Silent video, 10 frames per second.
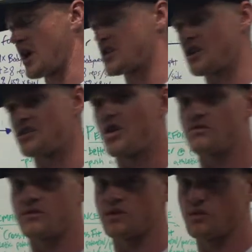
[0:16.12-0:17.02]
I guess I should
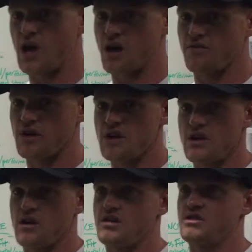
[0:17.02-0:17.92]
overview. We have
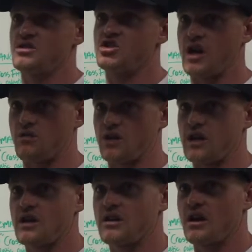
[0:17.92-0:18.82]

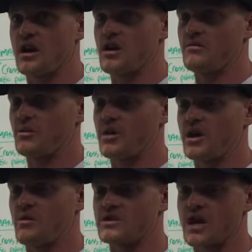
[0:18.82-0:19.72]
generally,
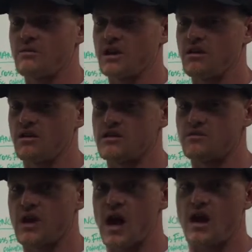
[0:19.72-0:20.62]
depending on what time of year it is,
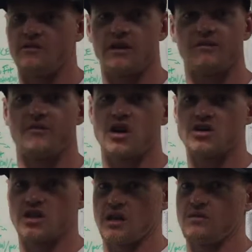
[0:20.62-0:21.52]
we have a
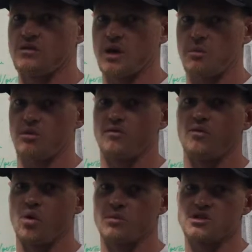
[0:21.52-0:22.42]
function level, a
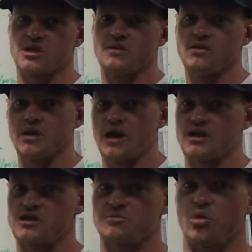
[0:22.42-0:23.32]
performance level, and
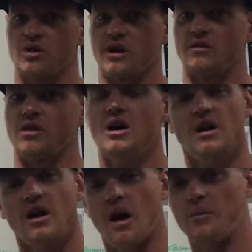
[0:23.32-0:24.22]
a sport level.
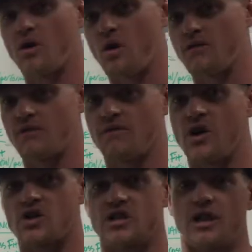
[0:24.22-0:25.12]
I'm going to go over the
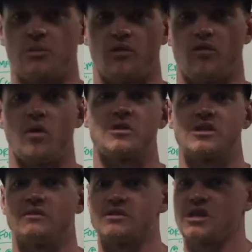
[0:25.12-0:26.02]
function and performance
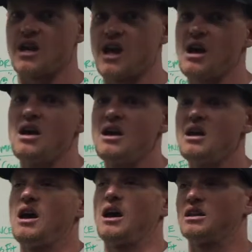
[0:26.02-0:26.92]
levels today
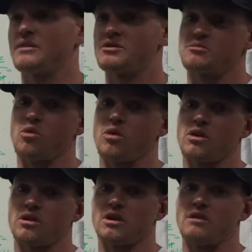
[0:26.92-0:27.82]
and leave the
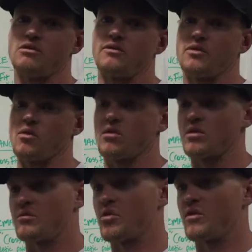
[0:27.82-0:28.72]
sport level
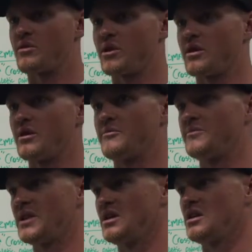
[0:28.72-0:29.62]
for more of
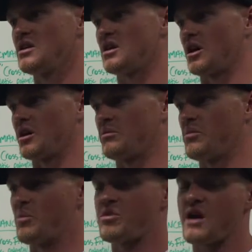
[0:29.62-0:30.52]

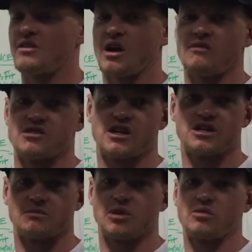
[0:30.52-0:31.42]
a private
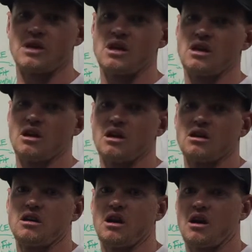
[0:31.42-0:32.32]
conversation between
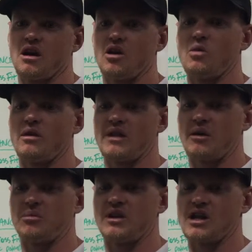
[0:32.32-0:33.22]
whoever
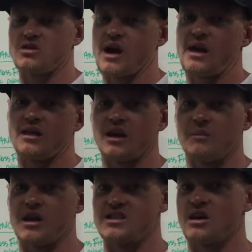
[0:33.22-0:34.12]
that potential athlete
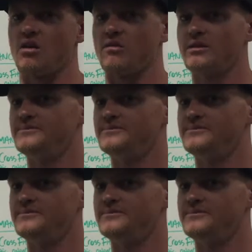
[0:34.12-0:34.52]
and myself.